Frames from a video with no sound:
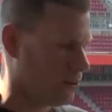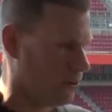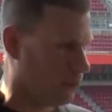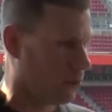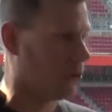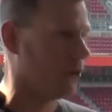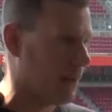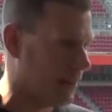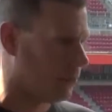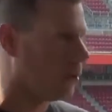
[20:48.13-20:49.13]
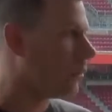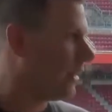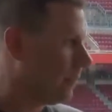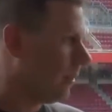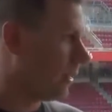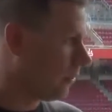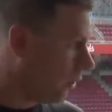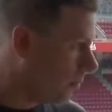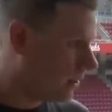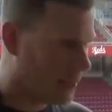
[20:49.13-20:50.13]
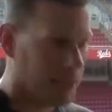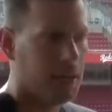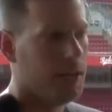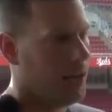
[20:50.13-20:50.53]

to recruit, not locally, but globally.